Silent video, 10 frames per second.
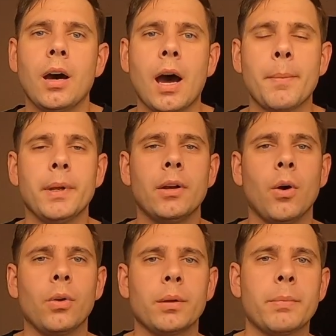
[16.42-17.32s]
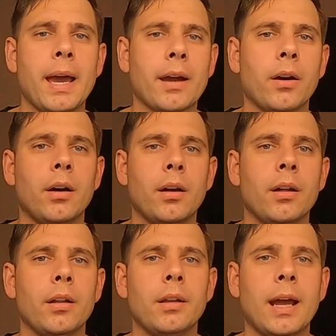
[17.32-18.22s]
I've been holding back
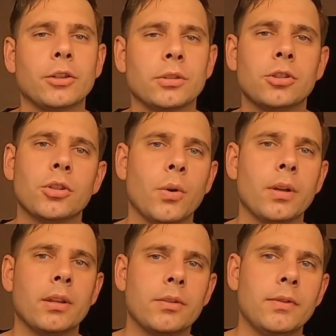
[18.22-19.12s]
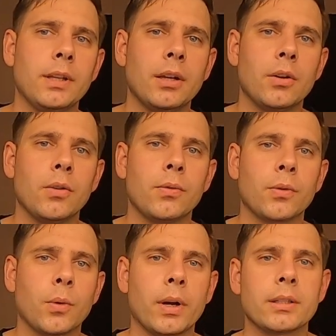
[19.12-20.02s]
on actually showing this video
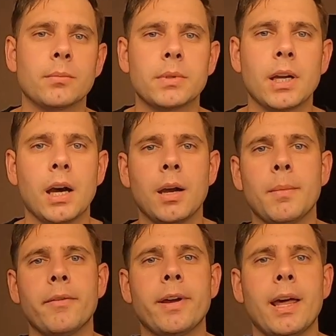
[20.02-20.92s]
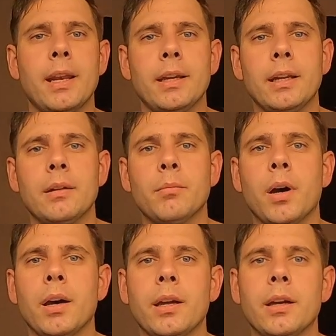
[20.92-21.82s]
for quite some time. I've had it in
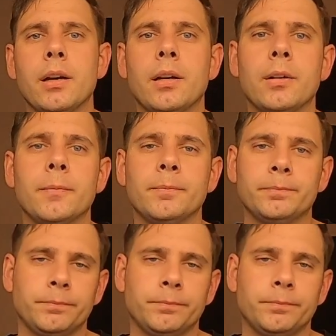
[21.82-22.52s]
my